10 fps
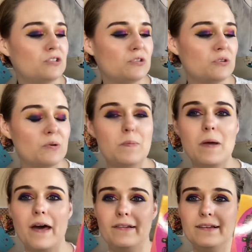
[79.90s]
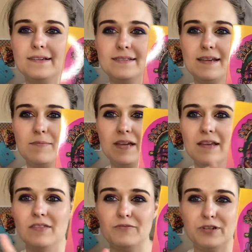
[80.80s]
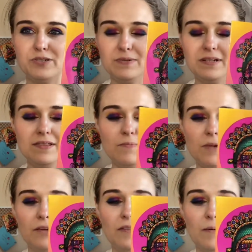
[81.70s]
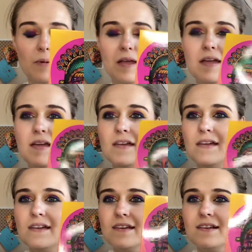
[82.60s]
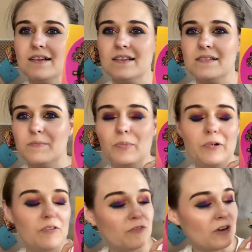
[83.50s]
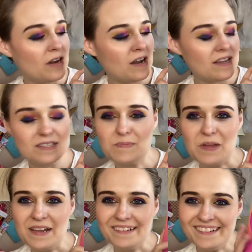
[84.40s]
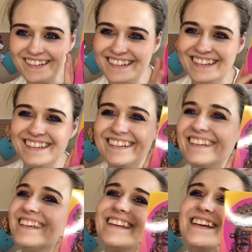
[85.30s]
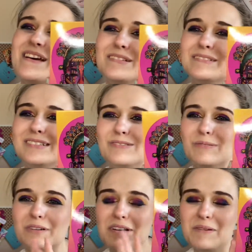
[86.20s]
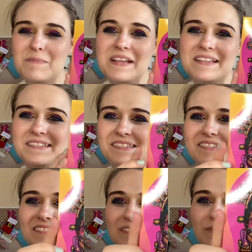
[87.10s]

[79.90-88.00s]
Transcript: 2 palette. I'm getting the first one in the mail that my husband just ordered me. So this is